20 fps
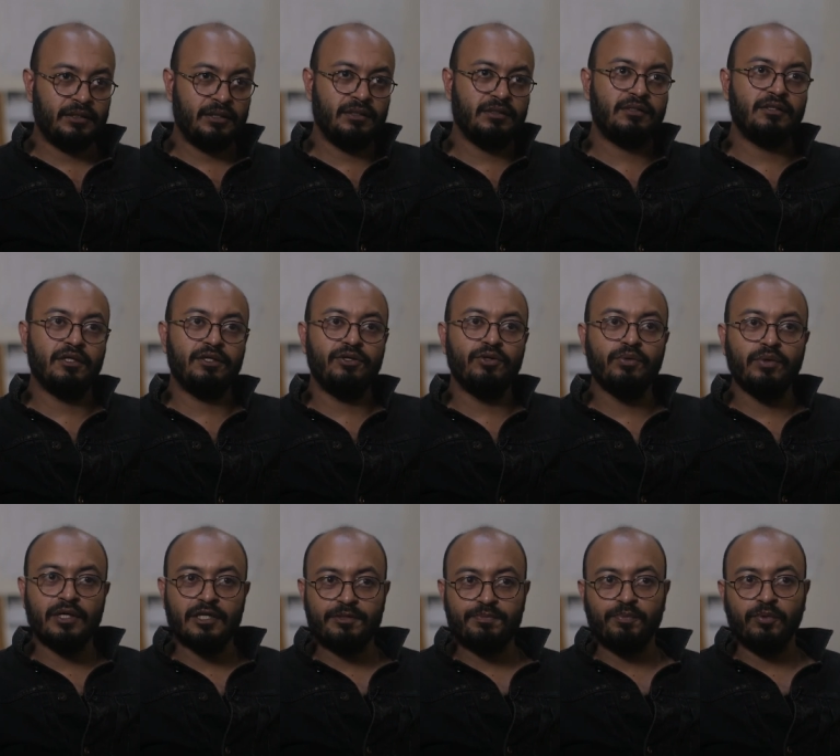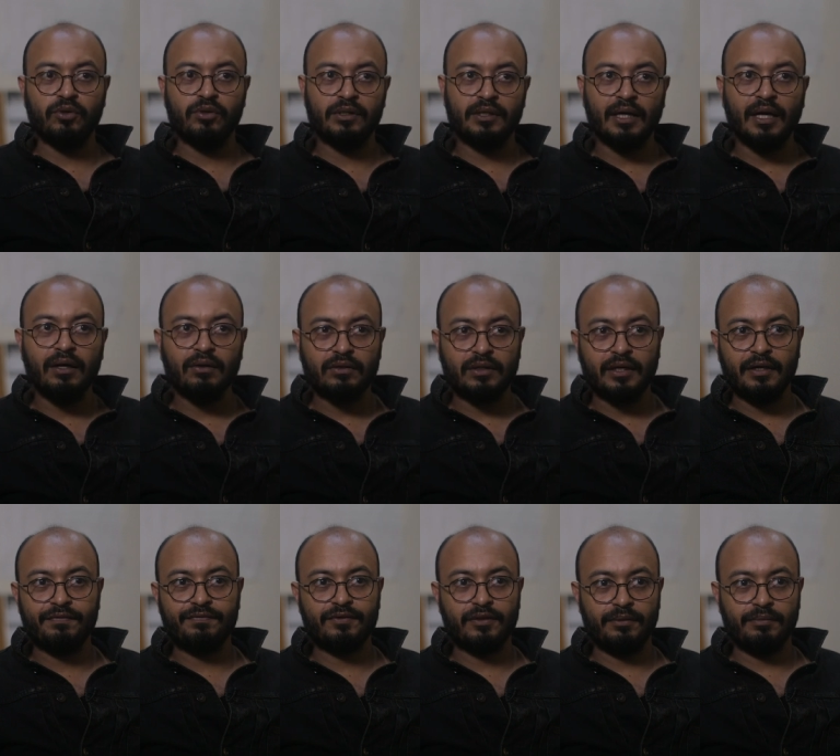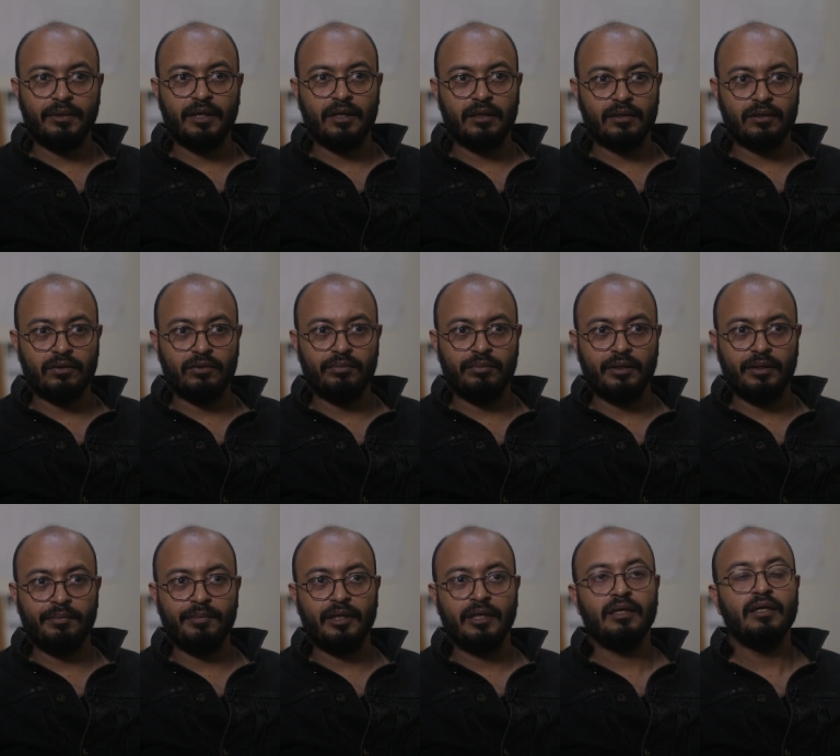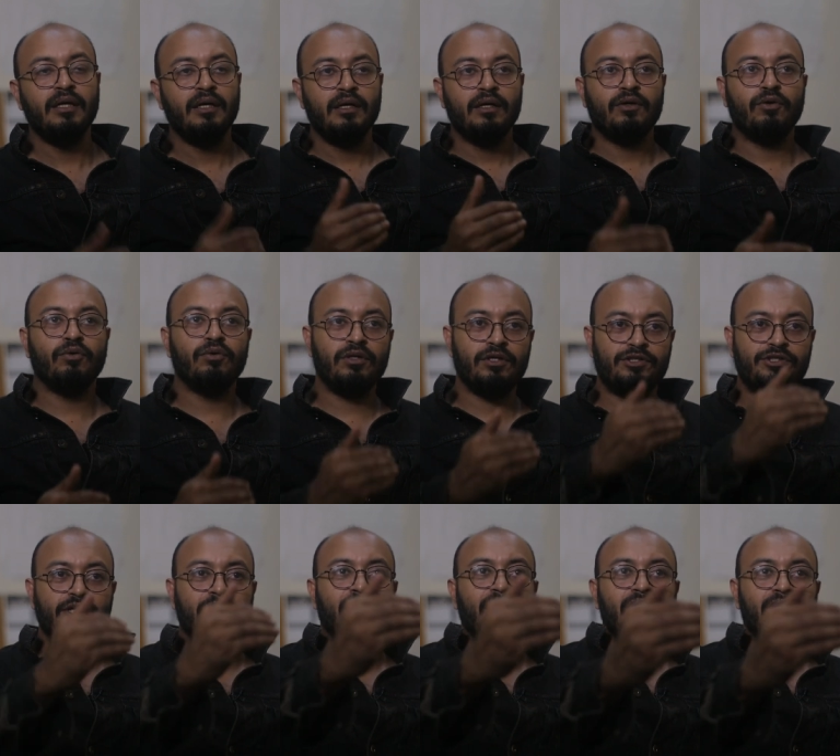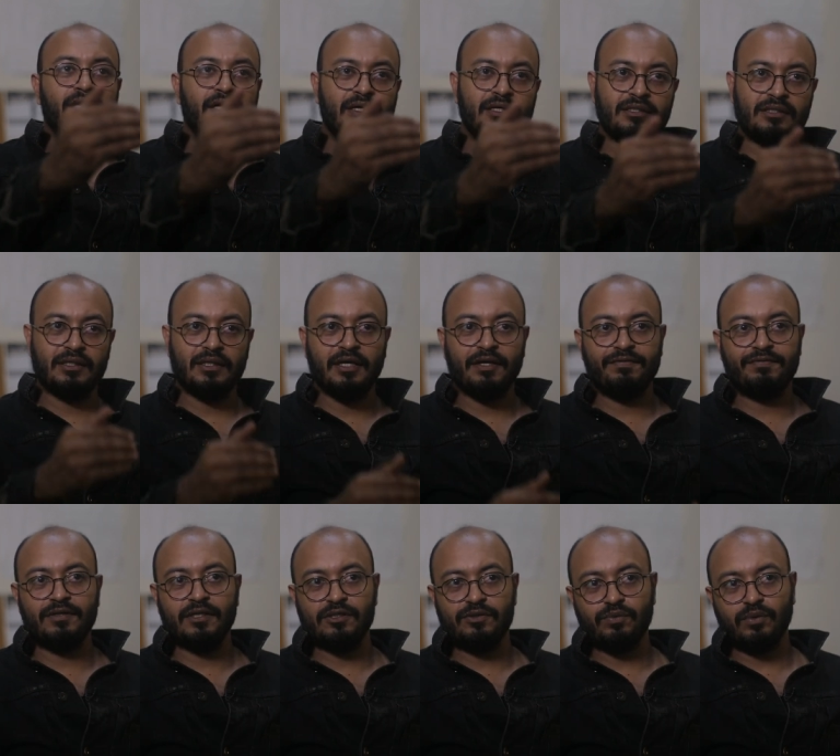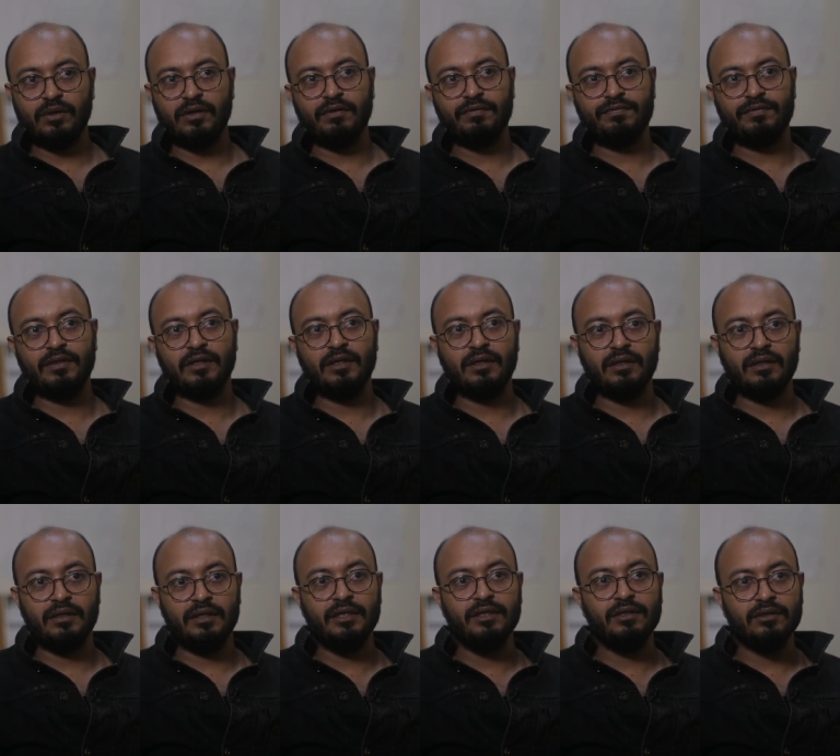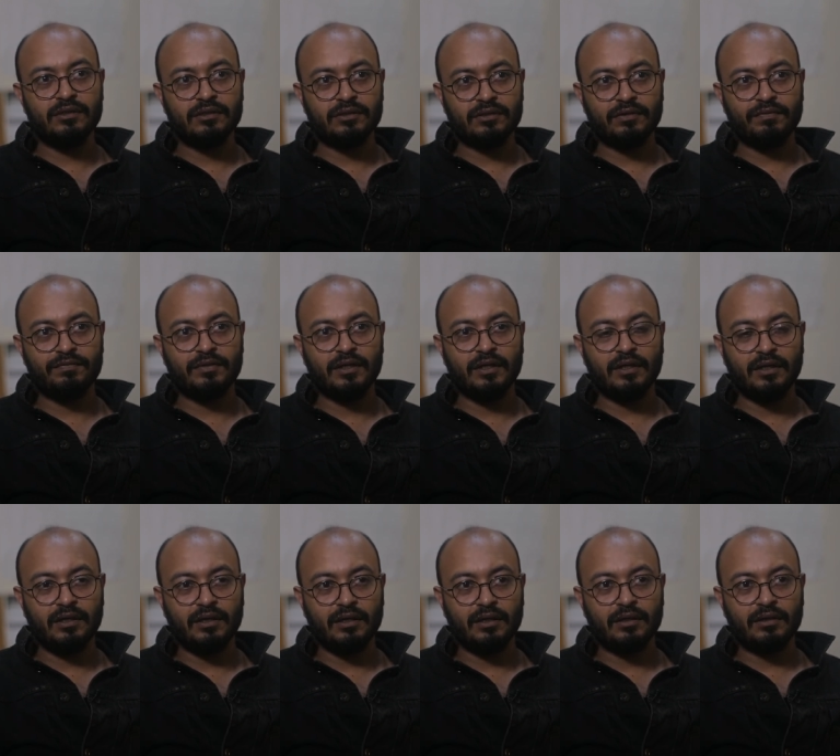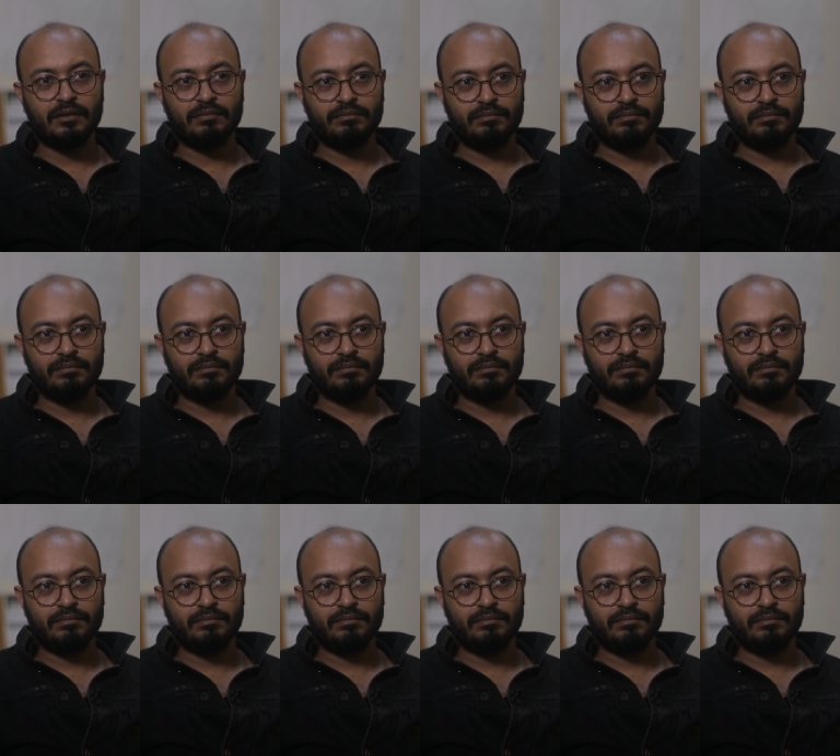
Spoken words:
Since the US pulled out after Barack Obama, only China is left as one of the leaders of the